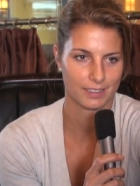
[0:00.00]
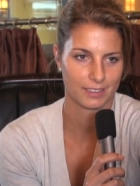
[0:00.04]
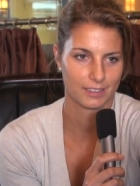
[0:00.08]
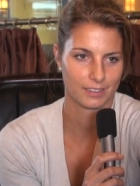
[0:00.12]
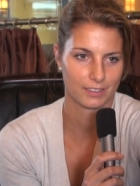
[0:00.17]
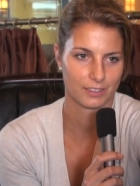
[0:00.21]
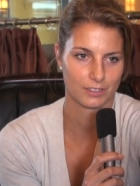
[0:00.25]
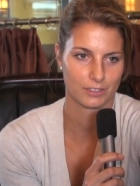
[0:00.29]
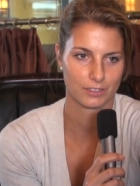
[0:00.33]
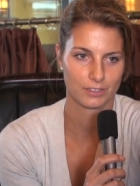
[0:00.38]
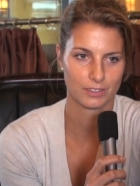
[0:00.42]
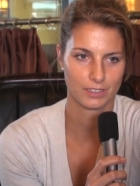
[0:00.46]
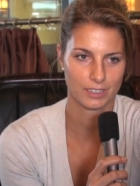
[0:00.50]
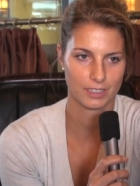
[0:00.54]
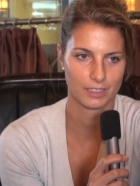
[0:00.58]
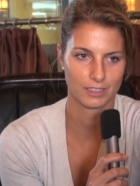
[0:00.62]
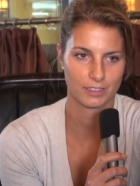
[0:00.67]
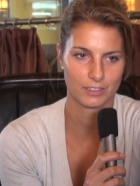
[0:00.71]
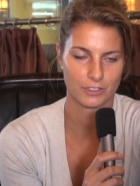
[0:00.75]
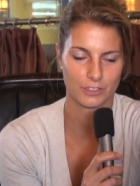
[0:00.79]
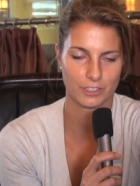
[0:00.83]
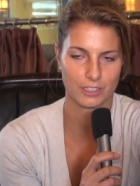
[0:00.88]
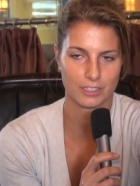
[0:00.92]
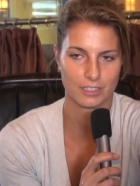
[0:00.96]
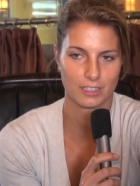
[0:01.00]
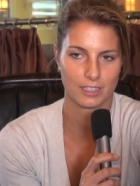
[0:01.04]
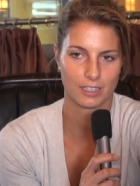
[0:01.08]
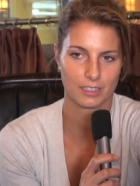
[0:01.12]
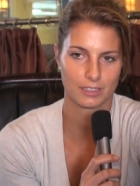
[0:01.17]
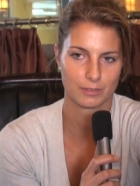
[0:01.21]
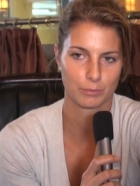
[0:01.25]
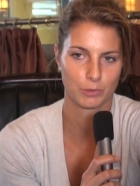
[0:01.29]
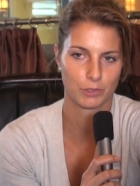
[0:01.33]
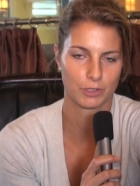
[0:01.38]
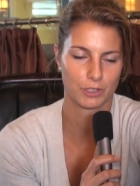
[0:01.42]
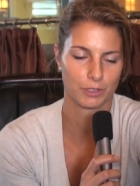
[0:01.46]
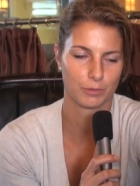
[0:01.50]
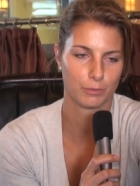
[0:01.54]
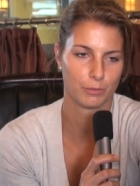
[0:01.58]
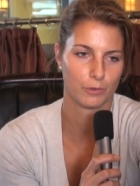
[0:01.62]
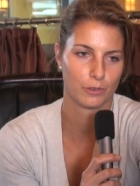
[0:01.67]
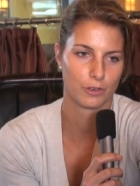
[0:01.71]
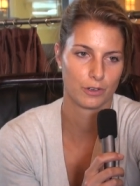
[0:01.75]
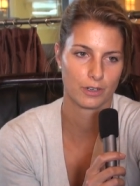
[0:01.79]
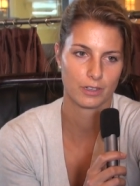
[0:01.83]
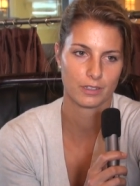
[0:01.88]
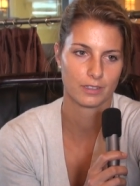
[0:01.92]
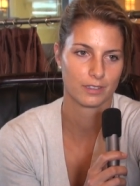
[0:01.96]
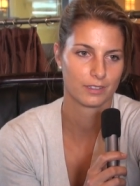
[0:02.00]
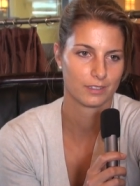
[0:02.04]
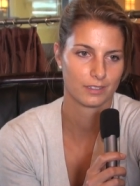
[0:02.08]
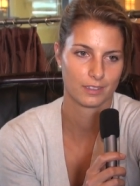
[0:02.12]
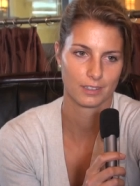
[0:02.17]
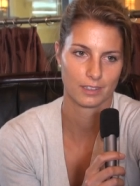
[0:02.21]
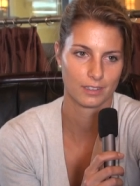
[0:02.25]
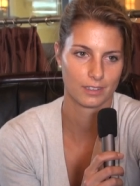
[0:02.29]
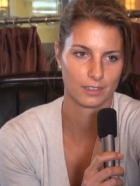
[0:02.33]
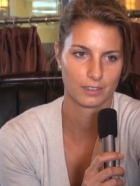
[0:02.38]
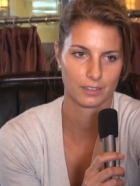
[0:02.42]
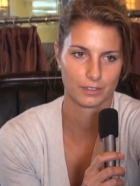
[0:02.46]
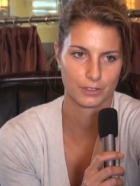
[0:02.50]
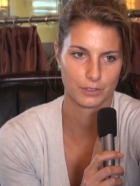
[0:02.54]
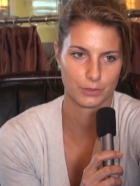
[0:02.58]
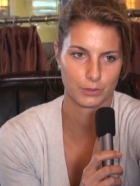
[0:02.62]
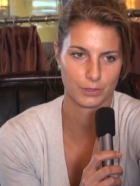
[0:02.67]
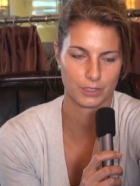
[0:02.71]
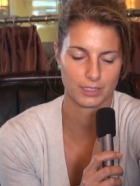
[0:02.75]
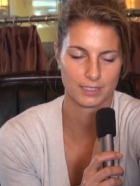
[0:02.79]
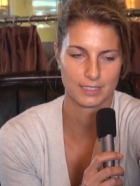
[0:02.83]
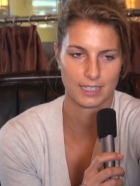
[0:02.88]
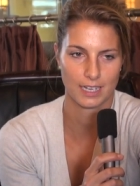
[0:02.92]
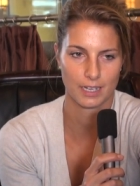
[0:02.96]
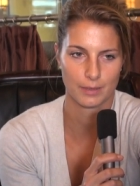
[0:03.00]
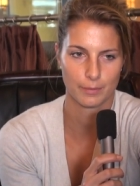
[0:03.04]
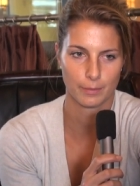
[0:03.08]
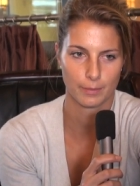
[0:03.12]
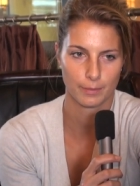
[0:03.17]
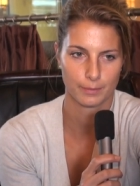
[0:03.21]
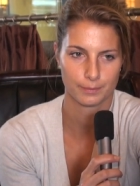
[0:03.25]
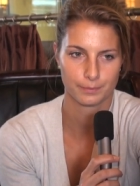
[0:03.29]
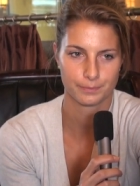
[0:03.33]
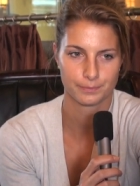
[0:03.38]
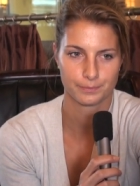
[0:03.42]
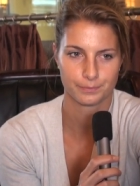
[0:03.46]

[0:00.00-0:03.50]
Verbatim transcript: and it just got more and more uh, through the time.